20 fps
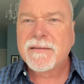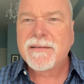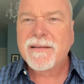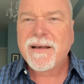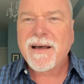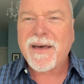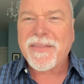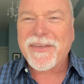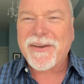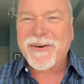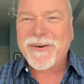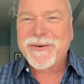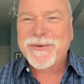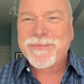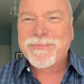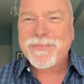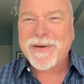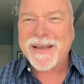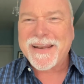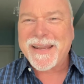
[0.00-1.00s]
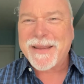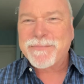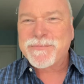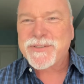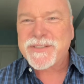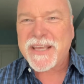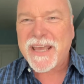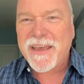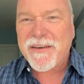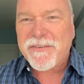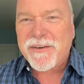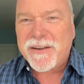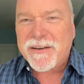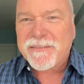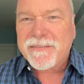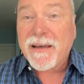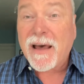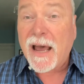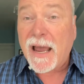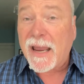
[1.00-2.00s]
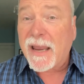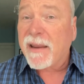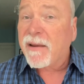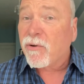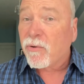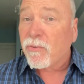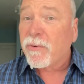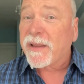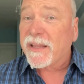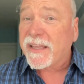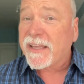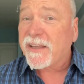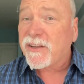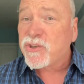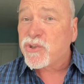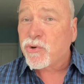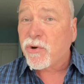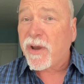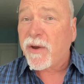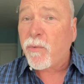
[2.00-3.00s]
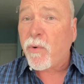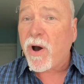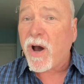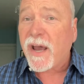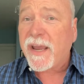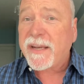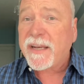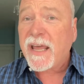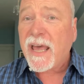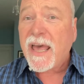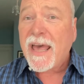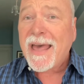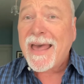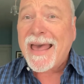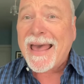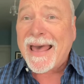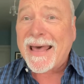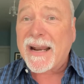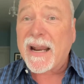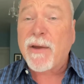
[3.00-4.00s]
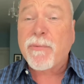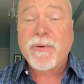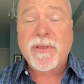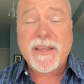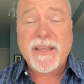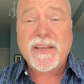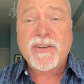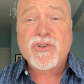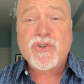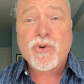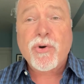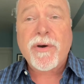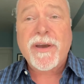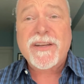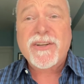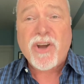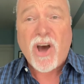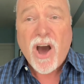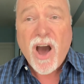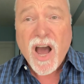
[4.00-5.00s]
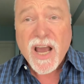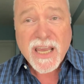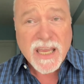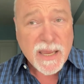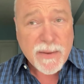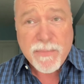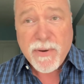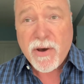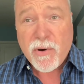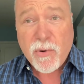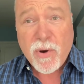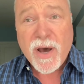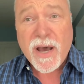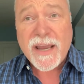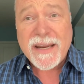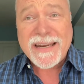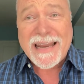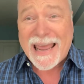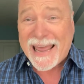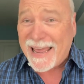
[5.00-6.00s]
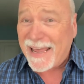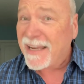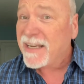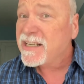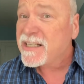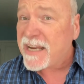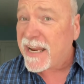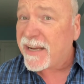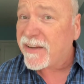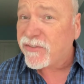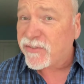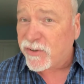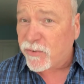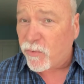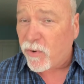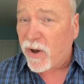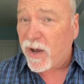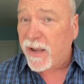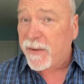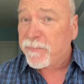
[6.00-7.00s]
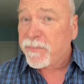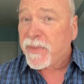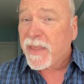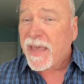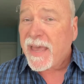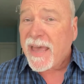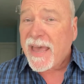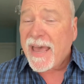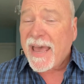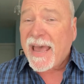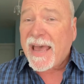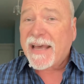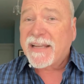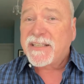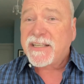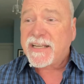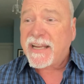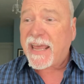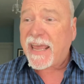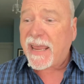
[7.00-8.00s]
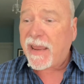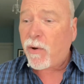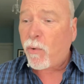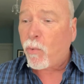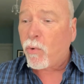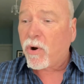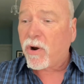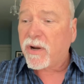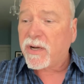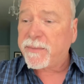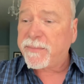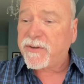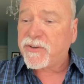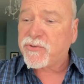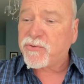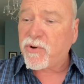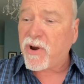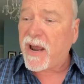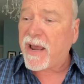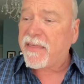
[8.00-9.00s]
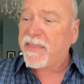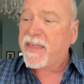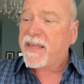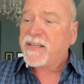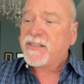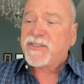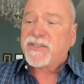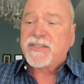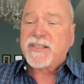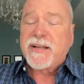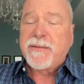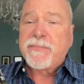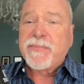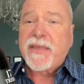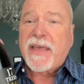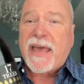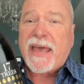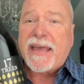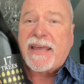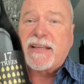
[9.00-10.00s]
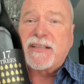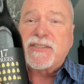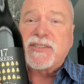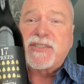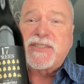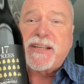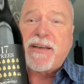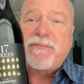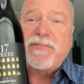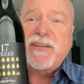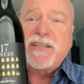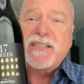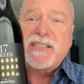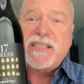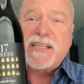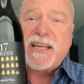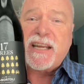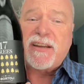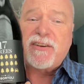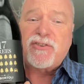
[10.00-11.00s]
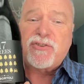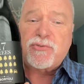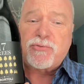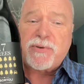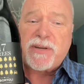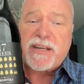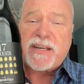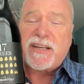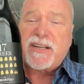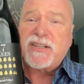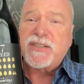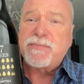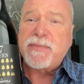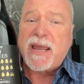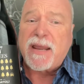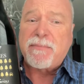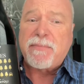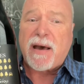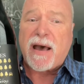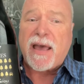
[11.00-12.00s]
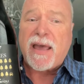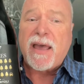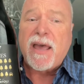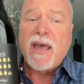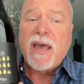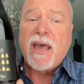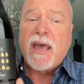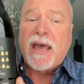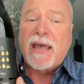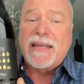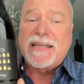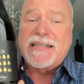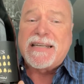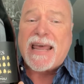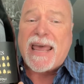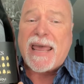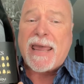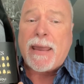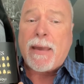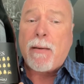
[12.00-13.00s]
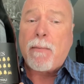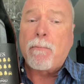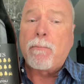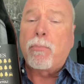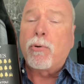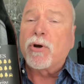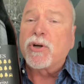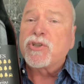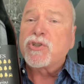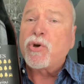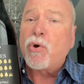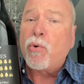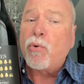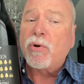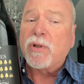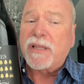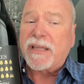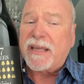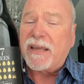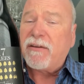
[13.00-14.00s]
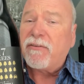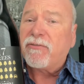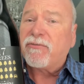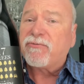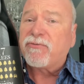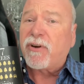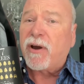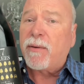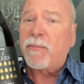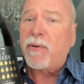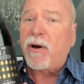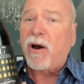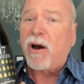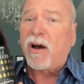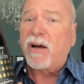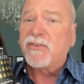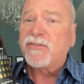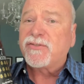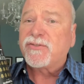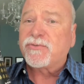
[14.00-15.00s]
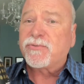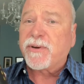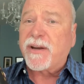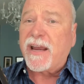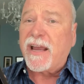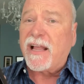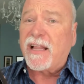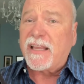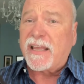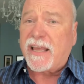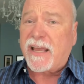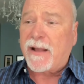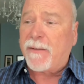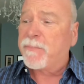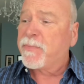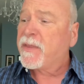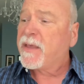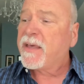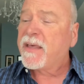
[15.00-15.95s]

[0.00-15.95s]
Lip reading: Hi there, my name's Dave, and I really enjoy wine, and I really enjoy talking about wine and tasting wine. And today we're going to be trying this, a 17 Trees made by De Bortoli from Australia.